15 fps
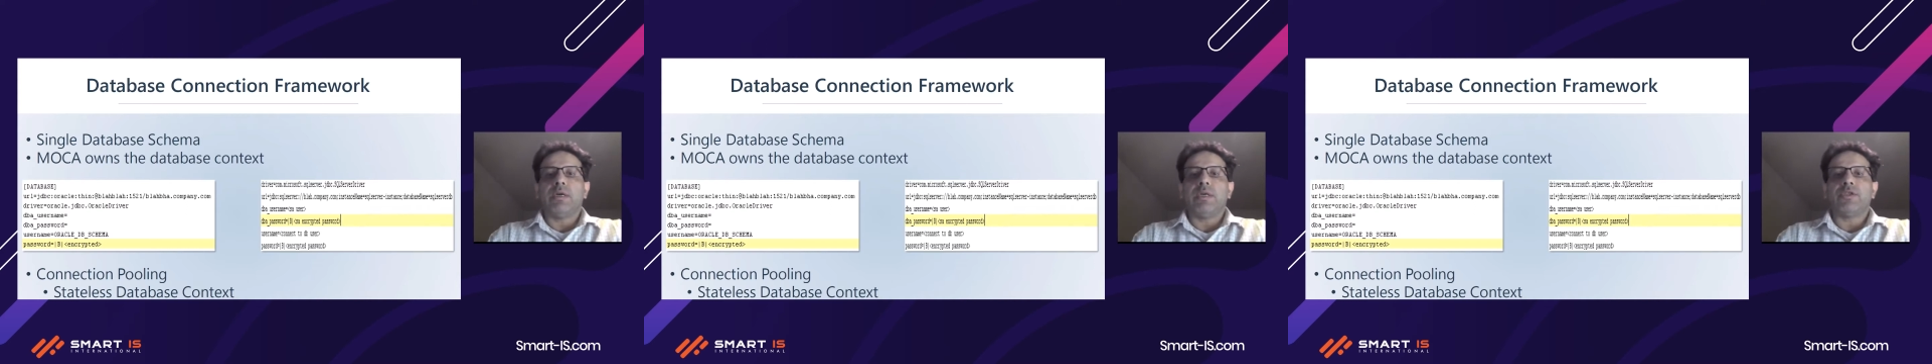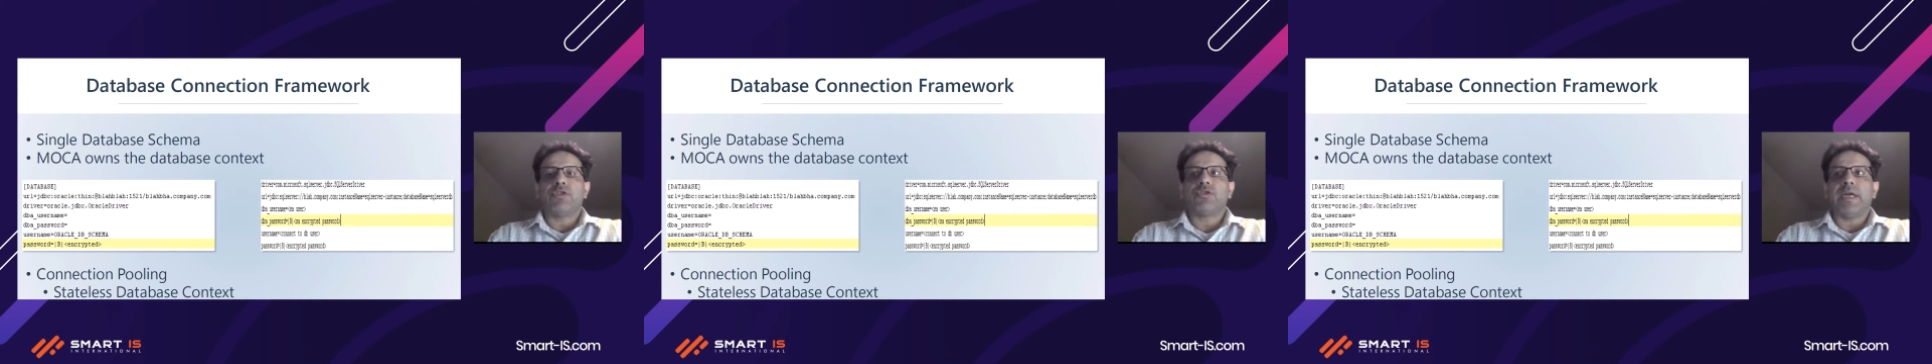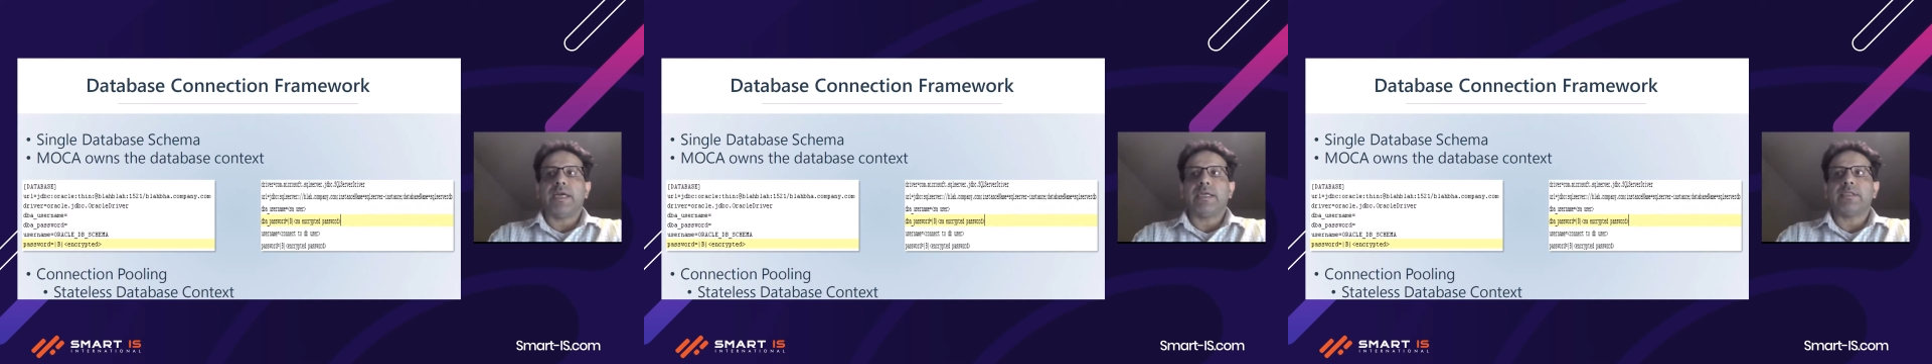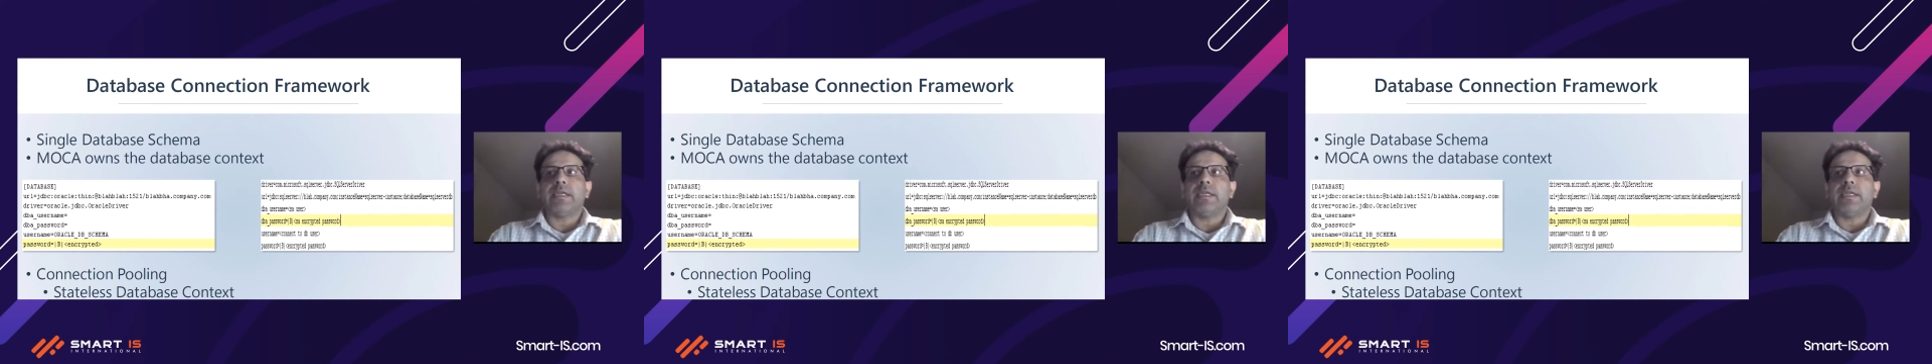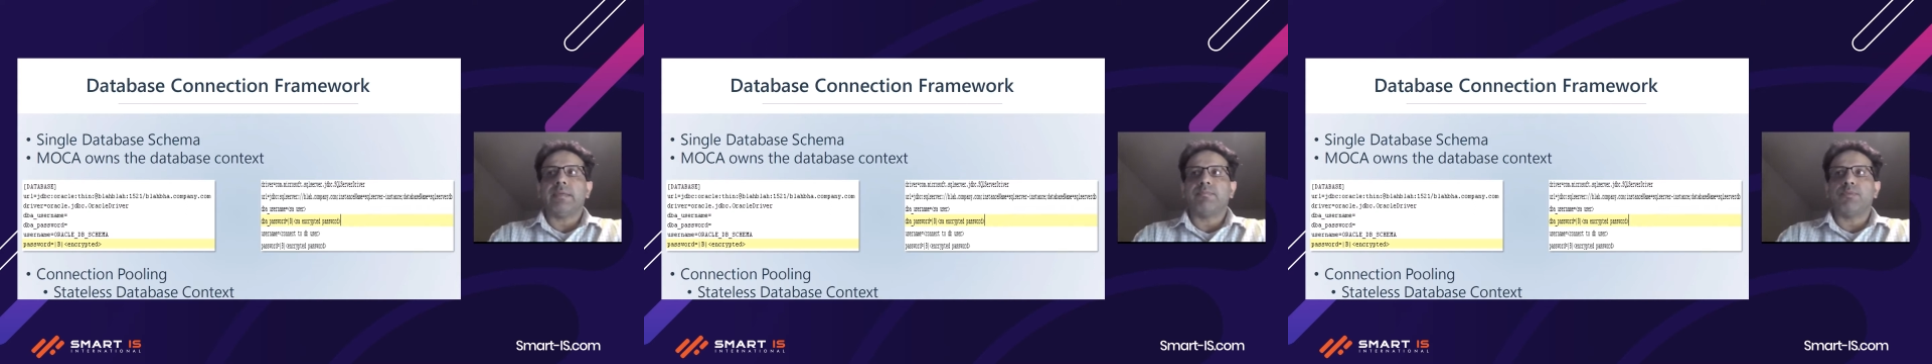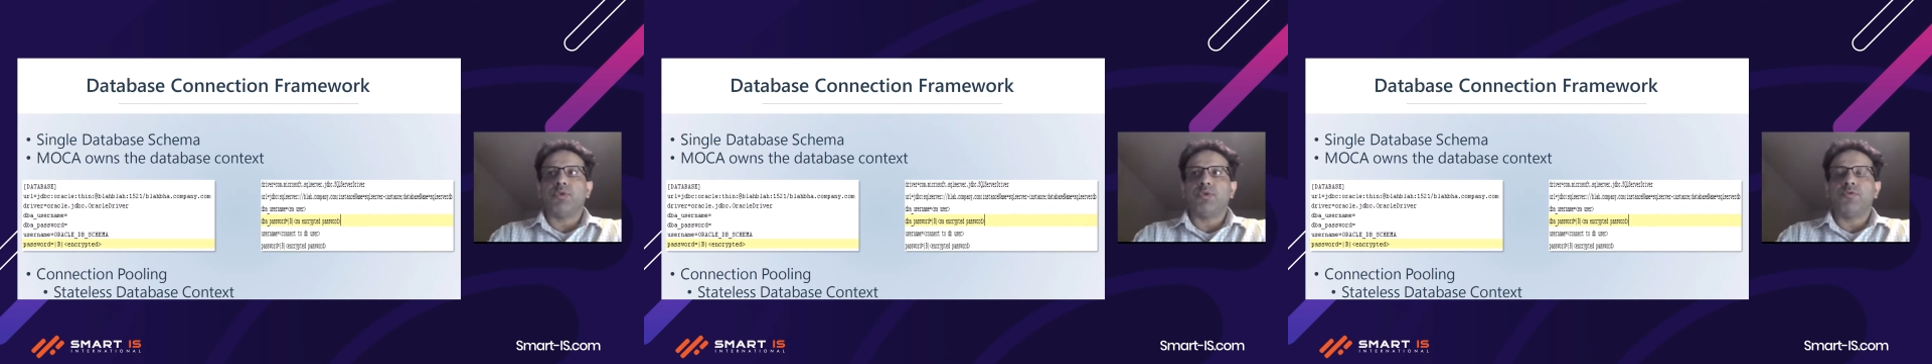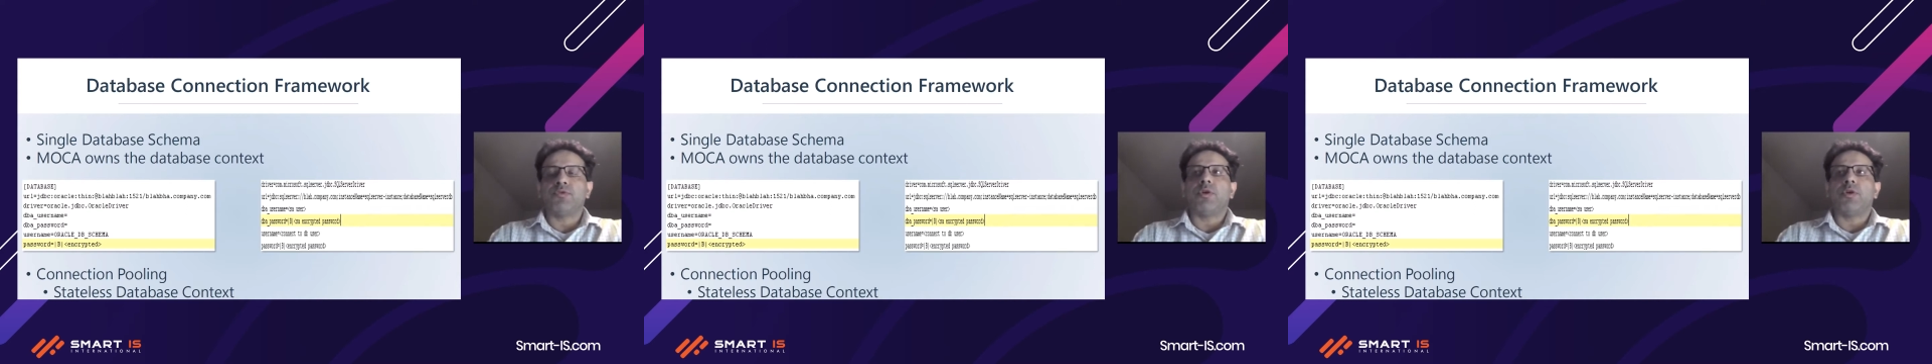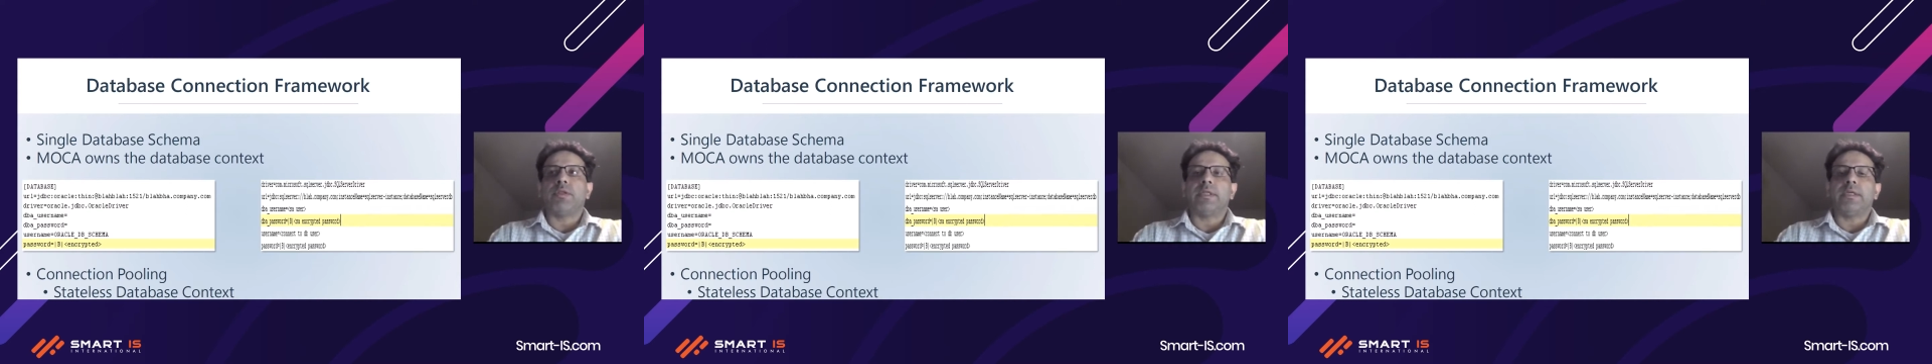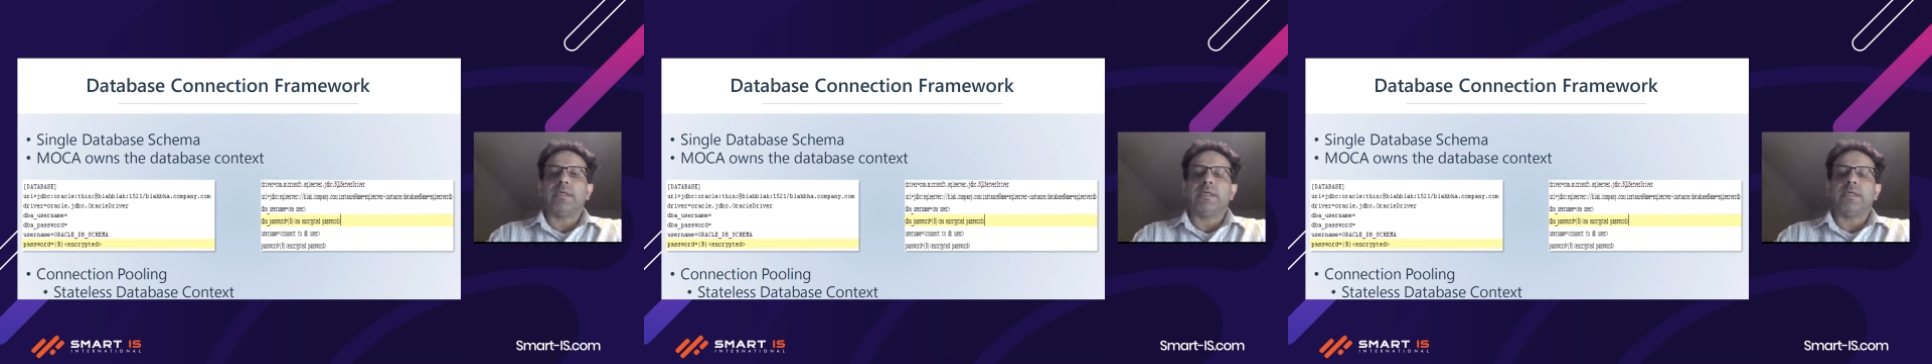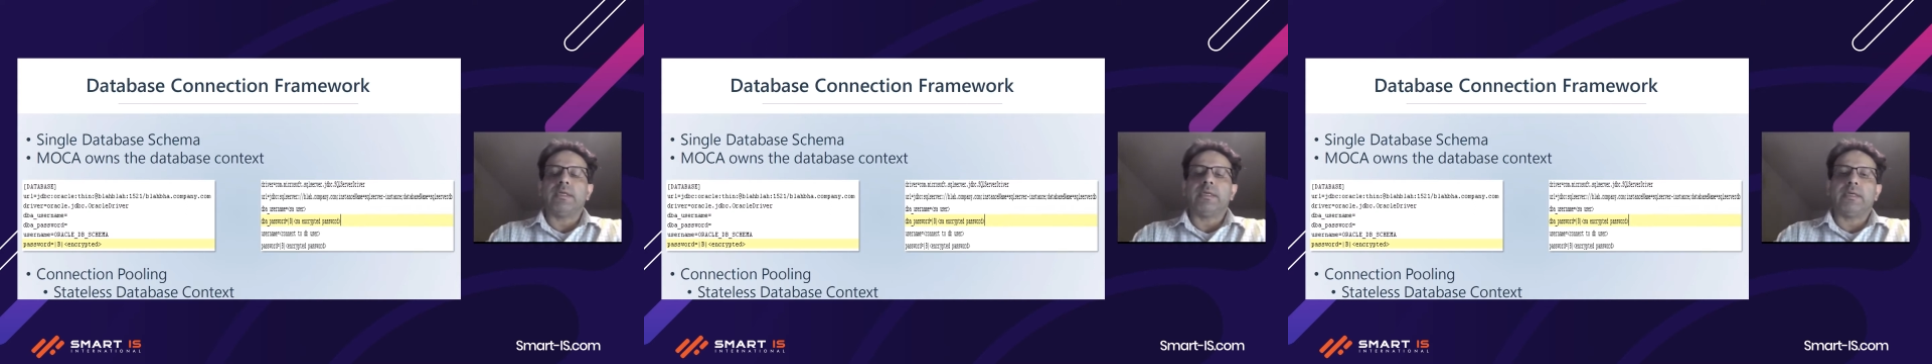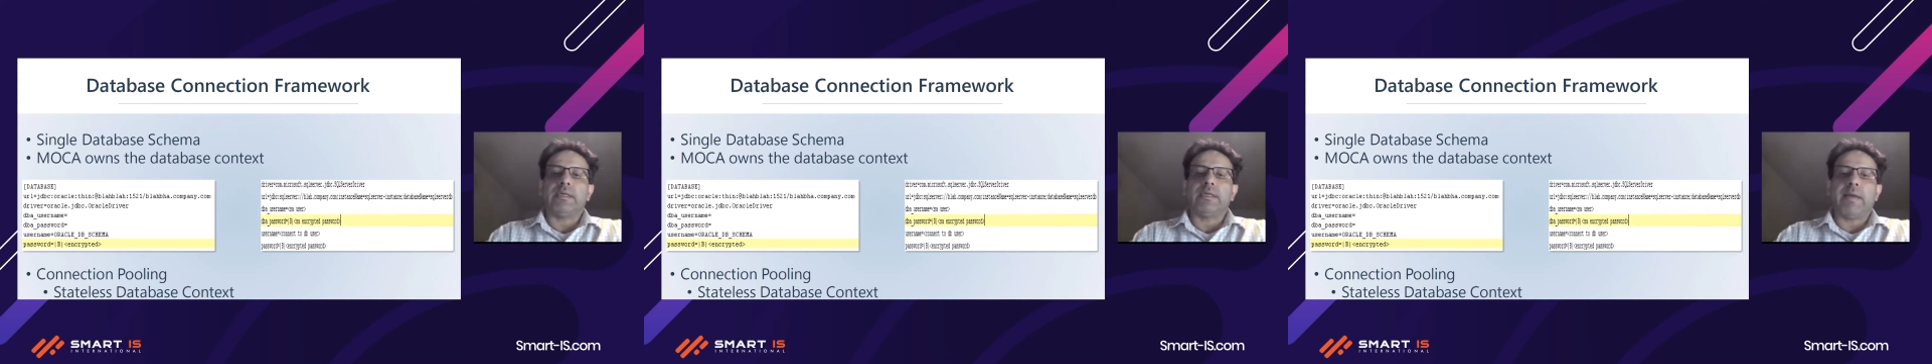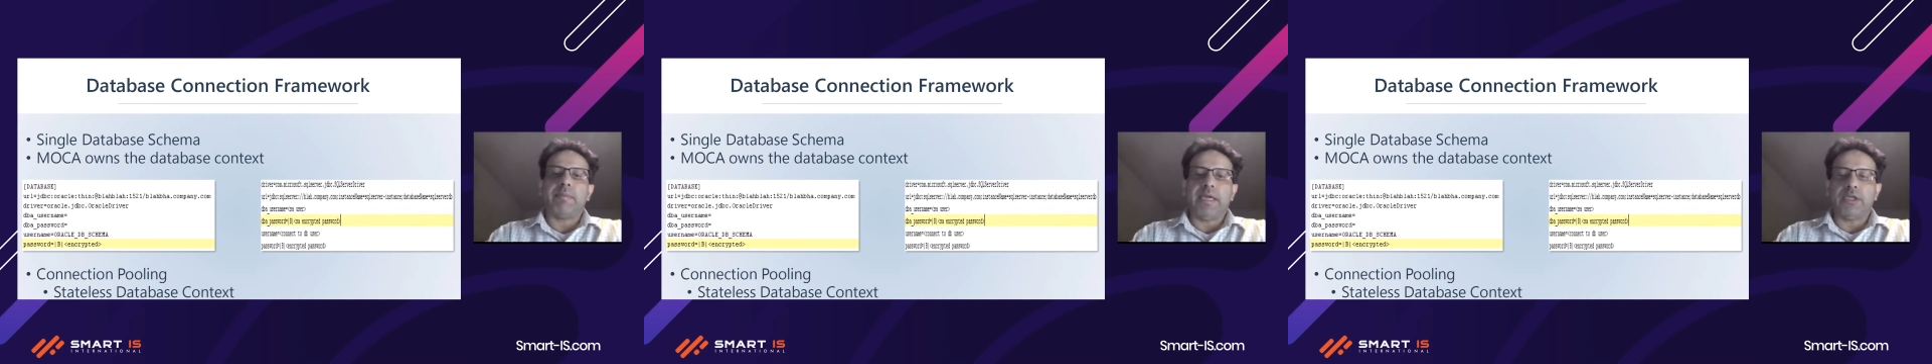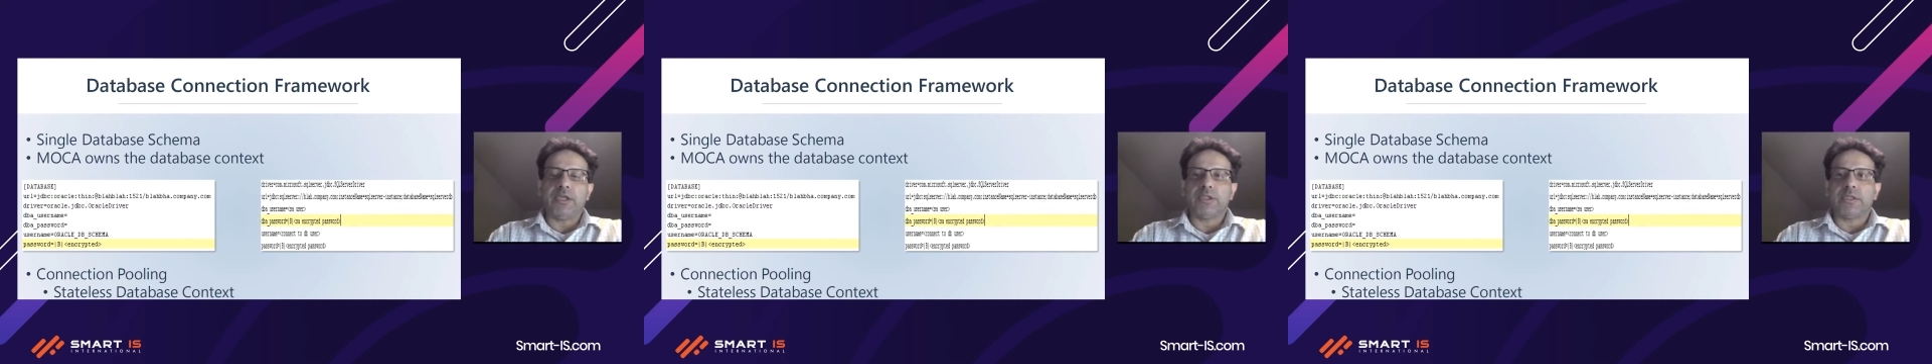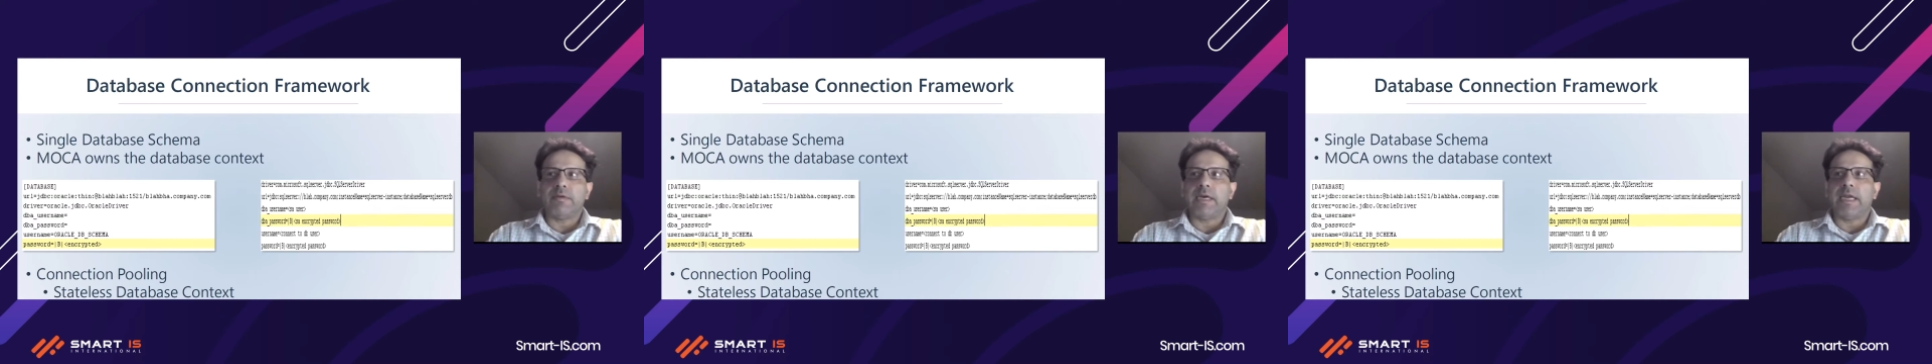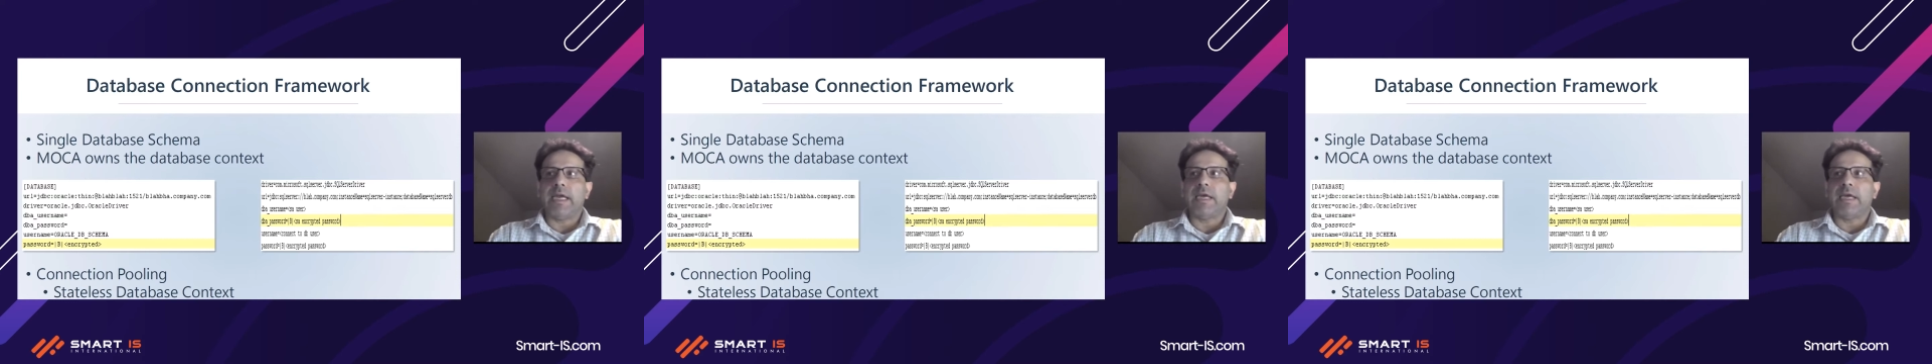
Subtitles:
stress improves on the application server,